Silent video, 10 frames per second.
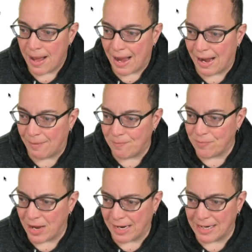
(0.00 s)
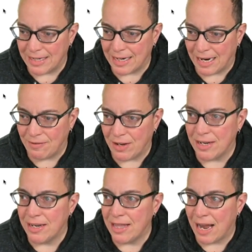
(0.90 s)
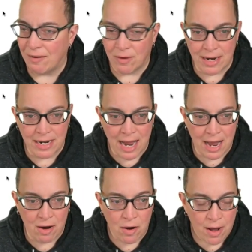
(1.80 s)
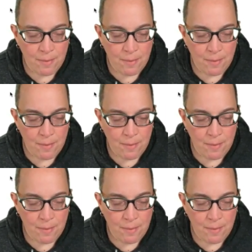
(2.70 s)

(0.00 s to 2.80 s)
Um, not going to dive into that right now,